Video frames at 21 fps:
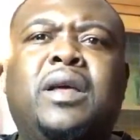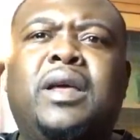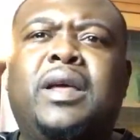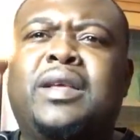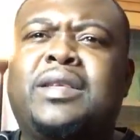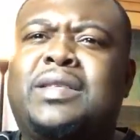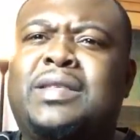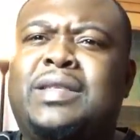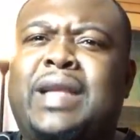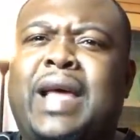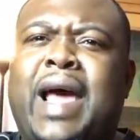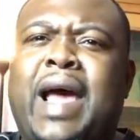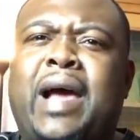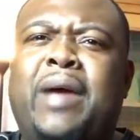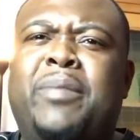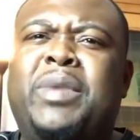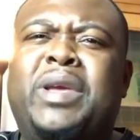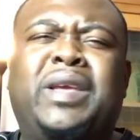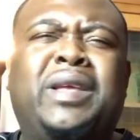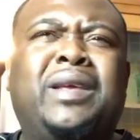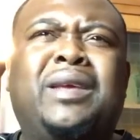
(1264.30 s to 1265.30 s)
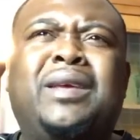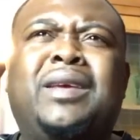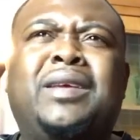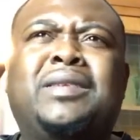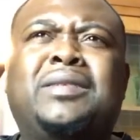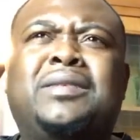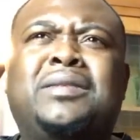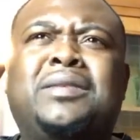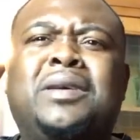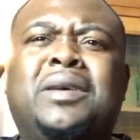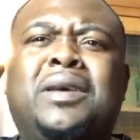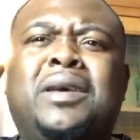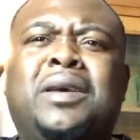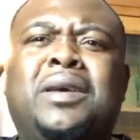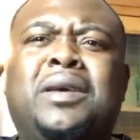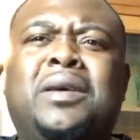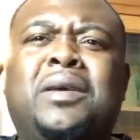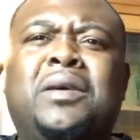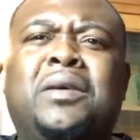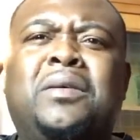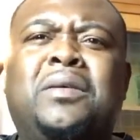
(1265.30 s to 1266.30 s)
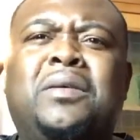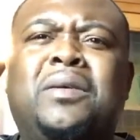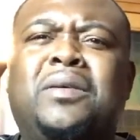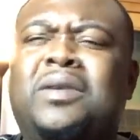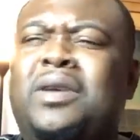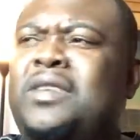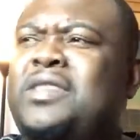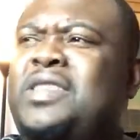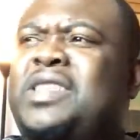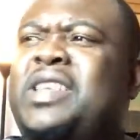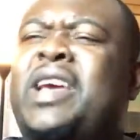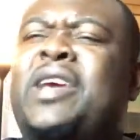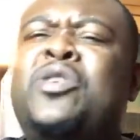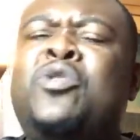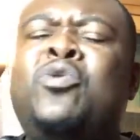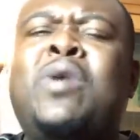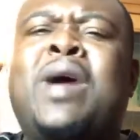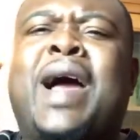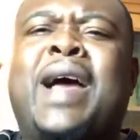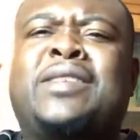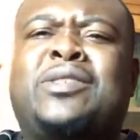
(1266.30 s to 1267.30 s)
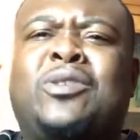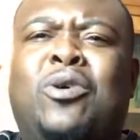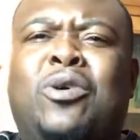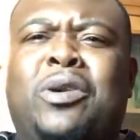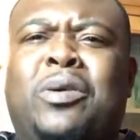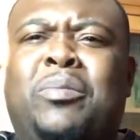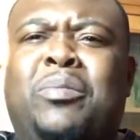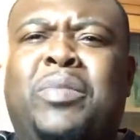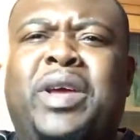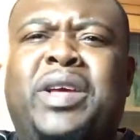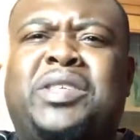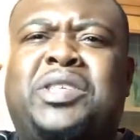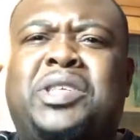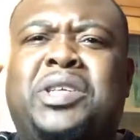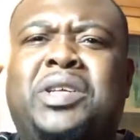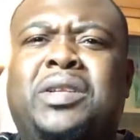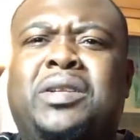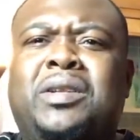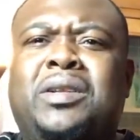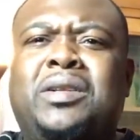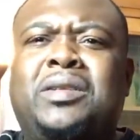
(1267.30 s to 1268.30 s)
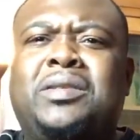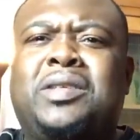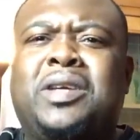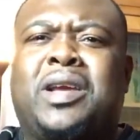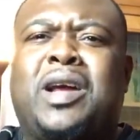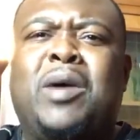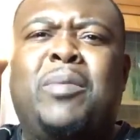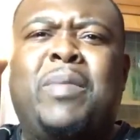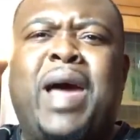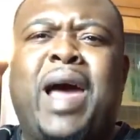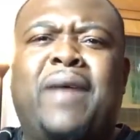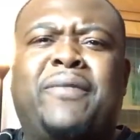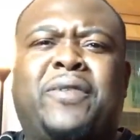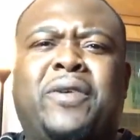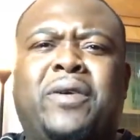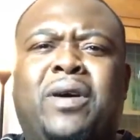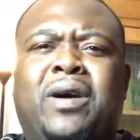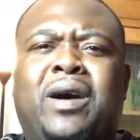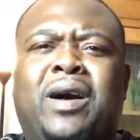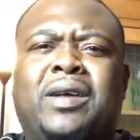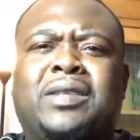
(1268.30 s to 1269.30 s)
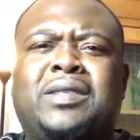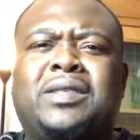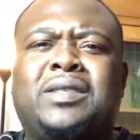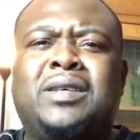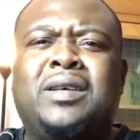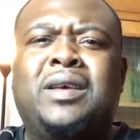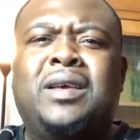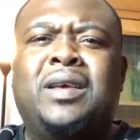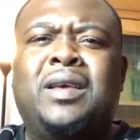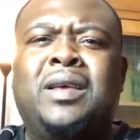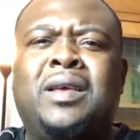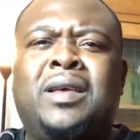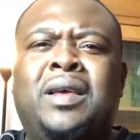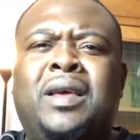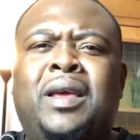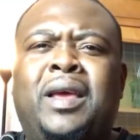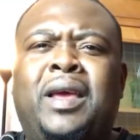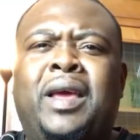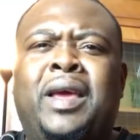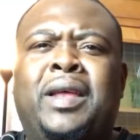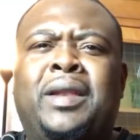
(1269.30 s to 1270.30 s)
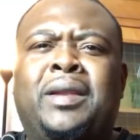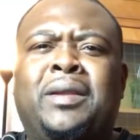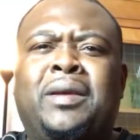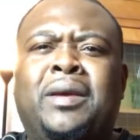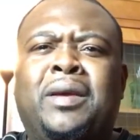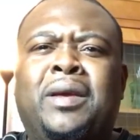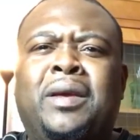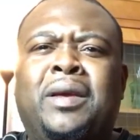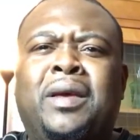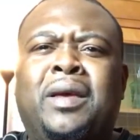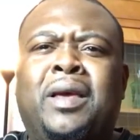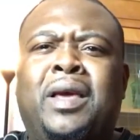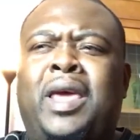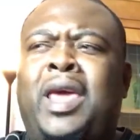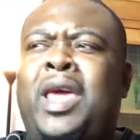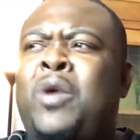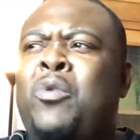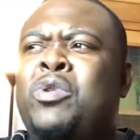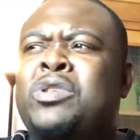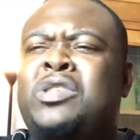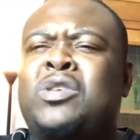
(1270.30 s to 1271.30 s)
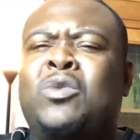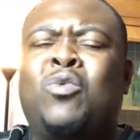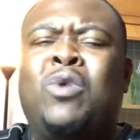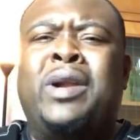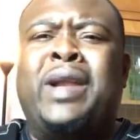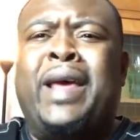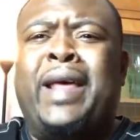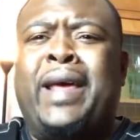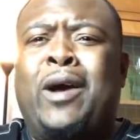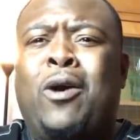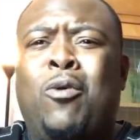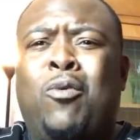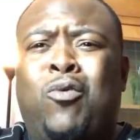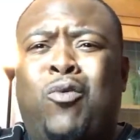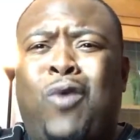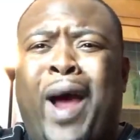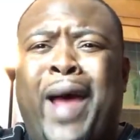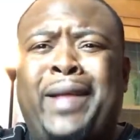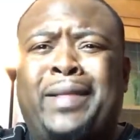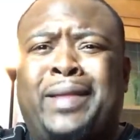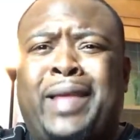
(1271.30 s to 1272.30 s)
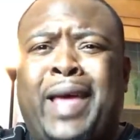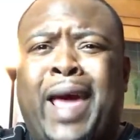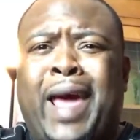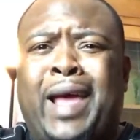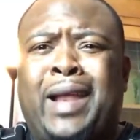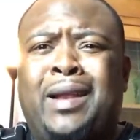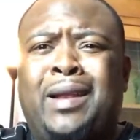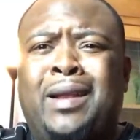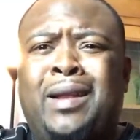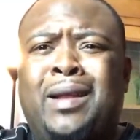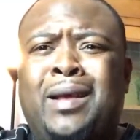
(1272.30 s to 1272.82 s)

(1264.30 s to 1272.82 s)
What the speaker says: is not, is set you guys on a mission to come after us. And he was the one that helped write that.